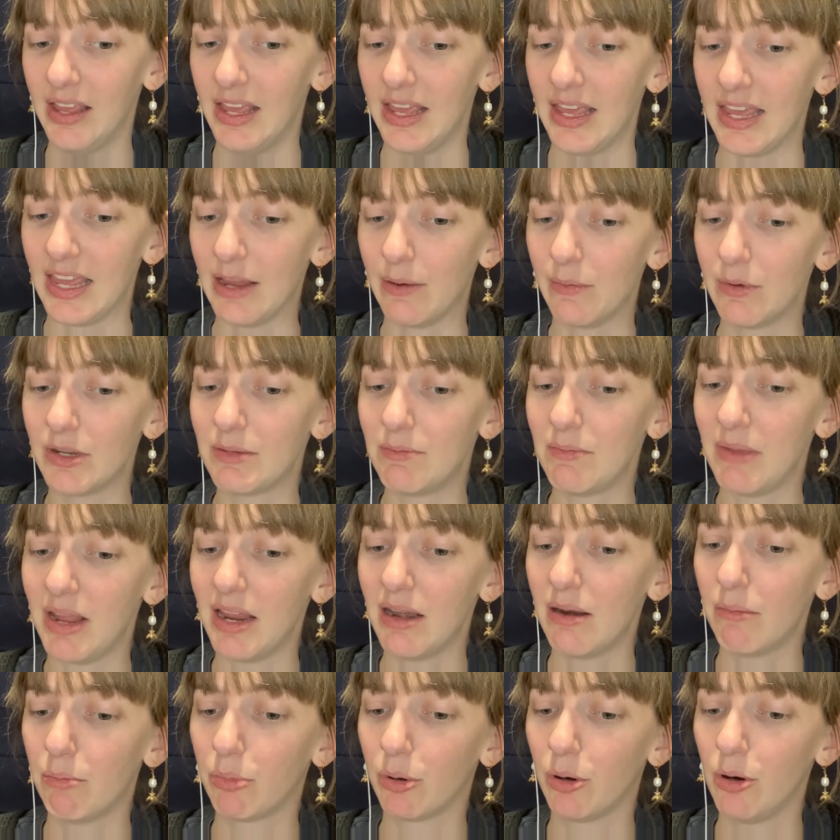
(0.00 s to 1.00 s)
It was made
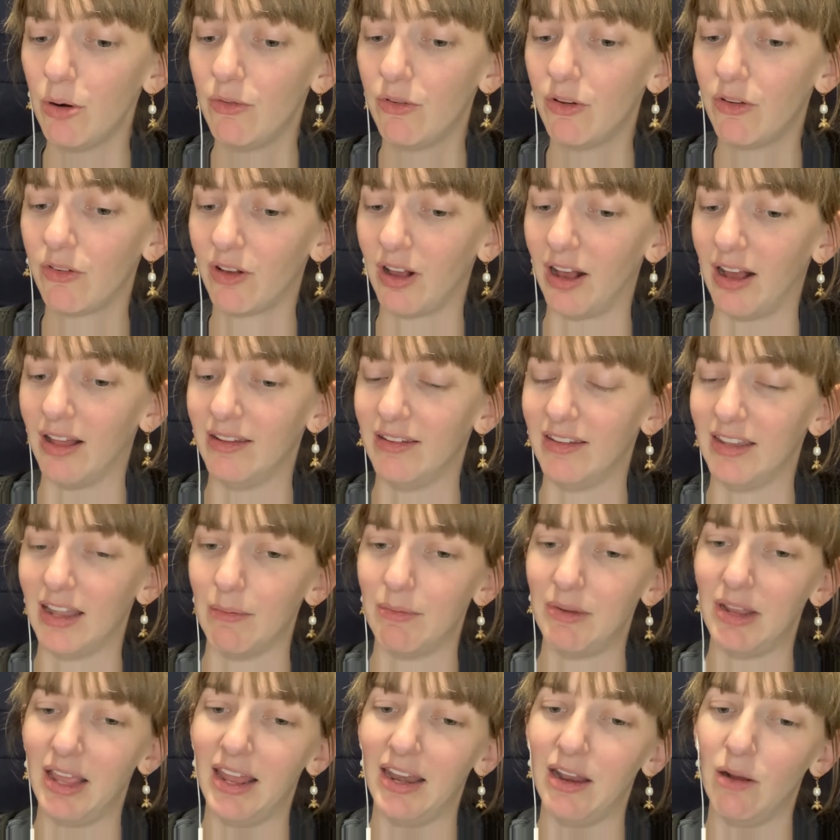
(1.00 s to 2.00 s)
a proof of
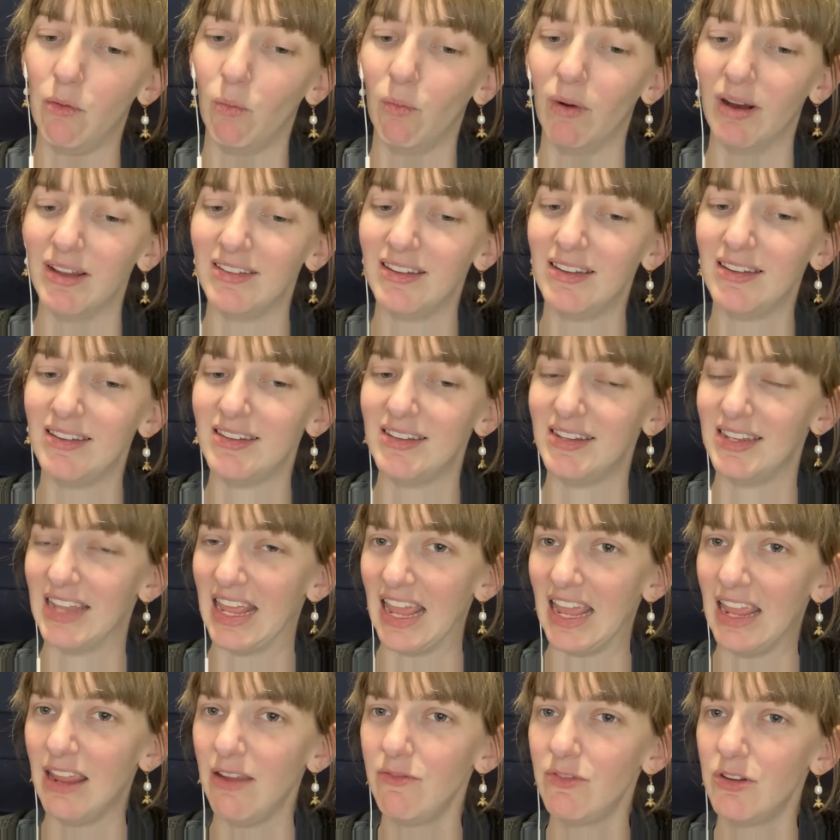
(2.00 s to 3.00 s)
concept and it wasn't
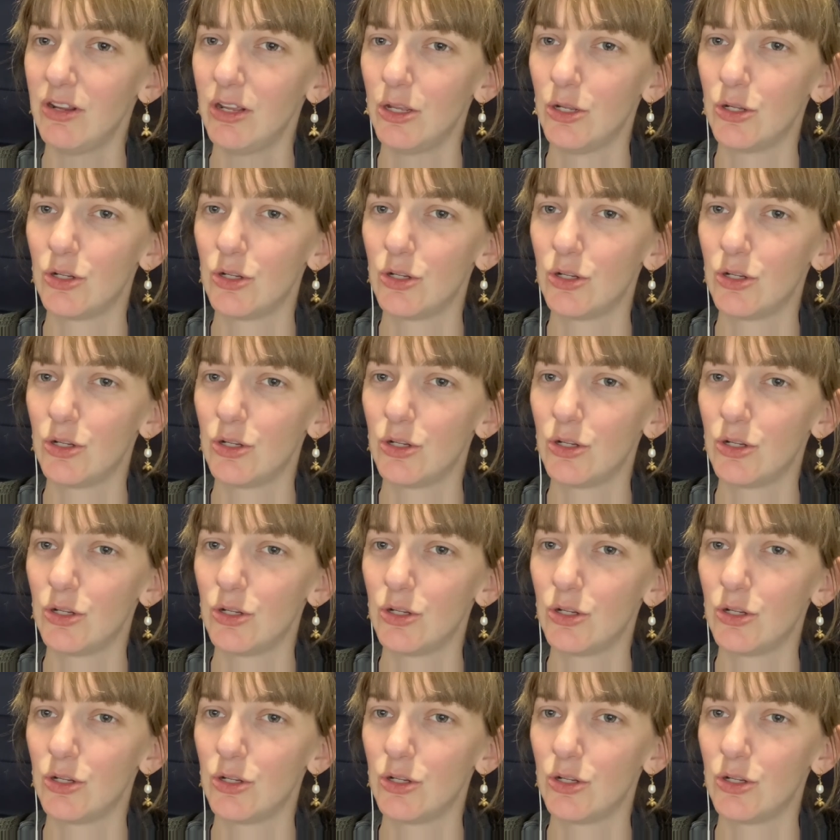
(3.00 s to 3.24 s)
saved,